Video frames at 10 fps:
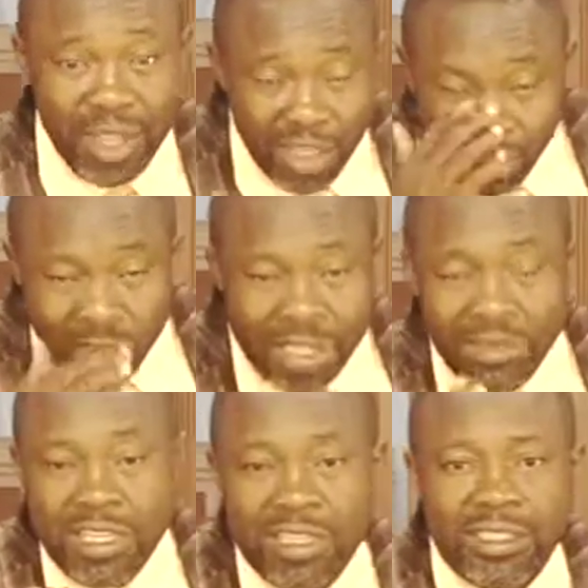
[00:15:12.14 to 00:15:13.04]
So
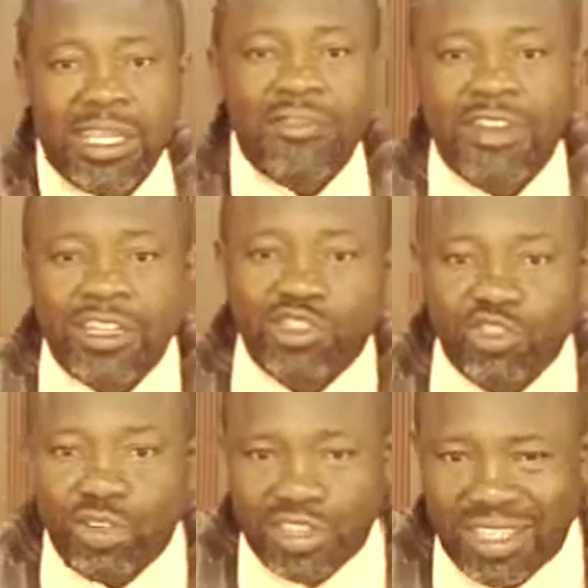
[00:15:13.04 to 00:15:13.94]
he's given
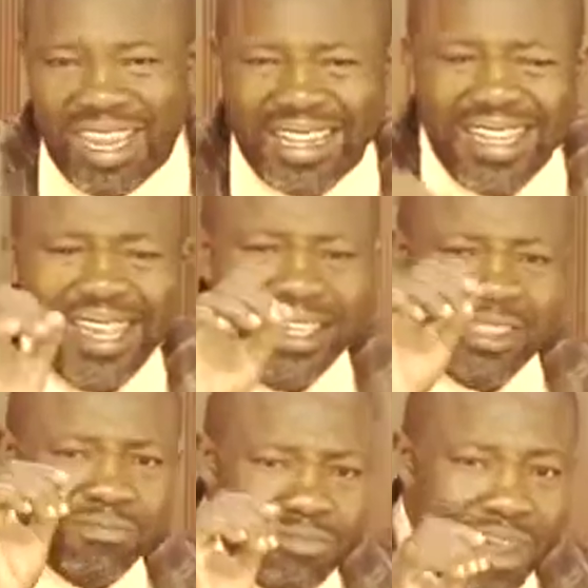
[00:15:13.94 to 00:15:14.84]
instruction, and
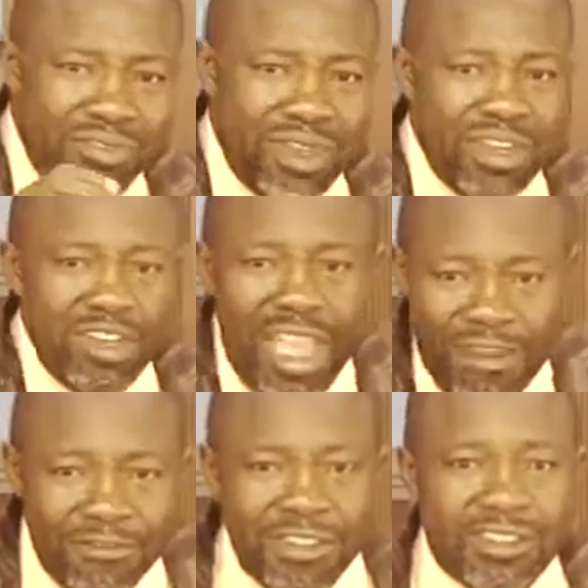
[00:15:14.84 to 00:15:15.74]
the brethren,
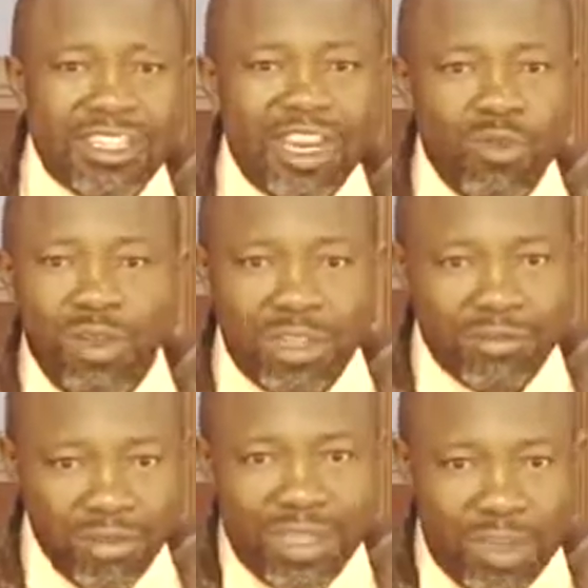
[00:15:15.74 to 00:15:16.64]
every single one
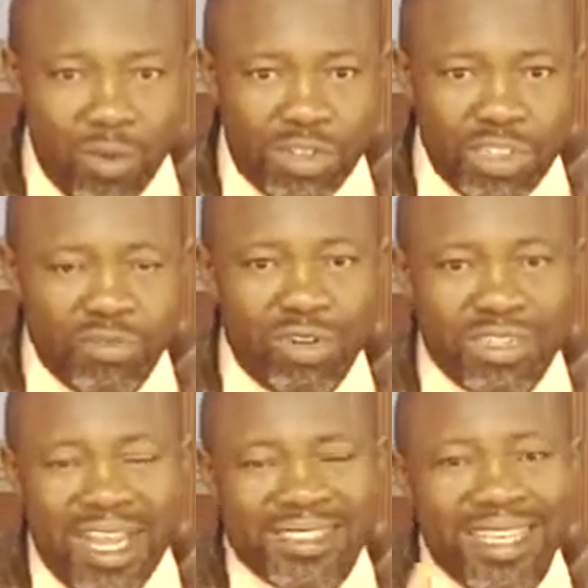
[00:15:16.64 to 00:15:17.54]
of you that are watching
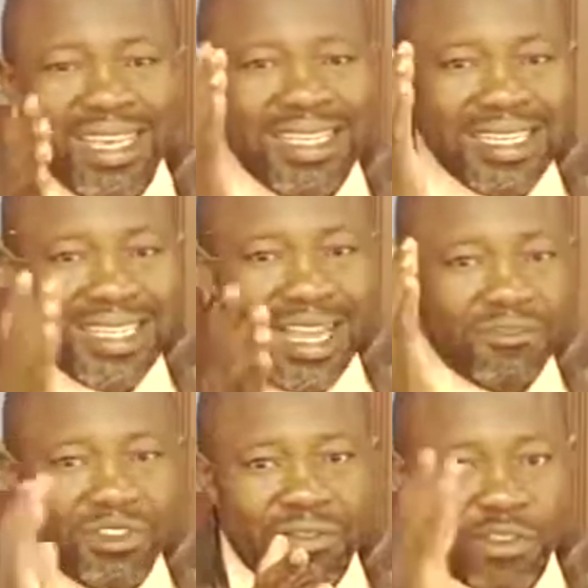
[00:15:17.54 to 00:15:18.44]
broadcast, he
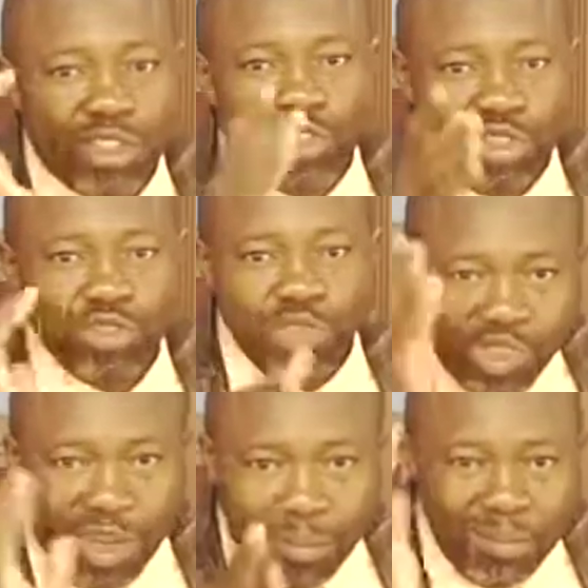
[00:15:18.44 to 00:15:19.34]
have given unto you
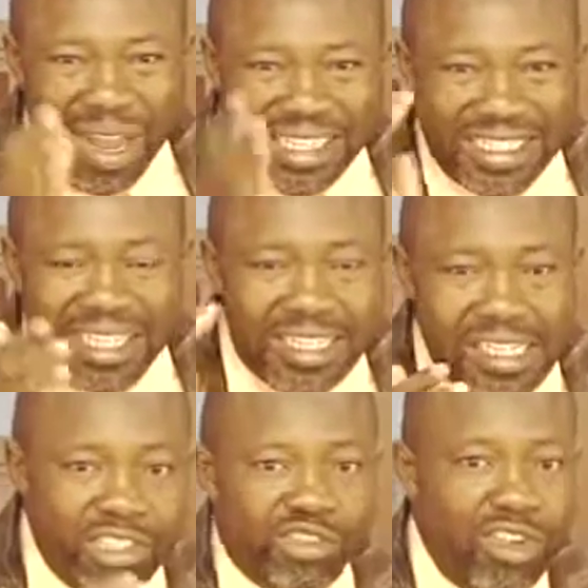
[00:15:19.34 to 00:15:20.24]
some particular
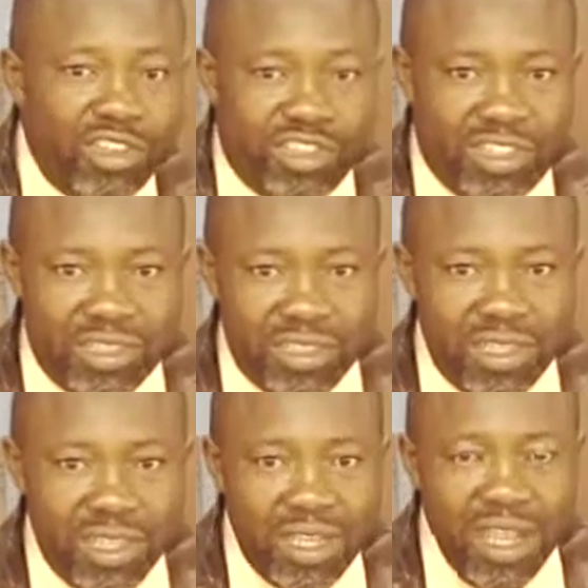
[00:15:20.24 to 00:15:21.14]
instructions.
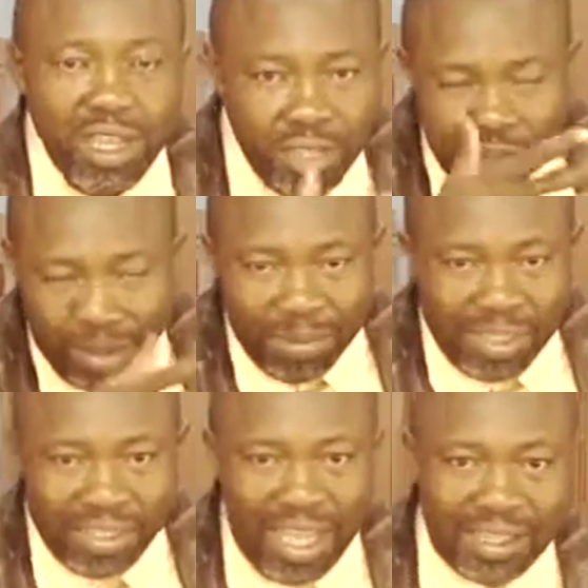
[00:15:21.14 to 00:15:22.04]
The trouble
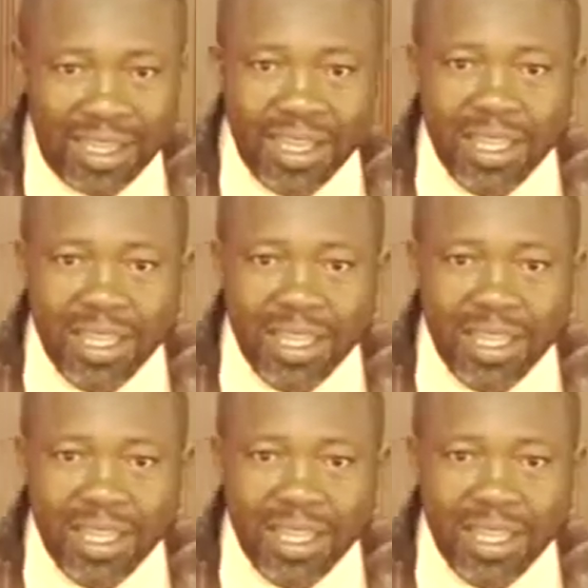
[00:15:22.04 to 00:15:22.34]
is that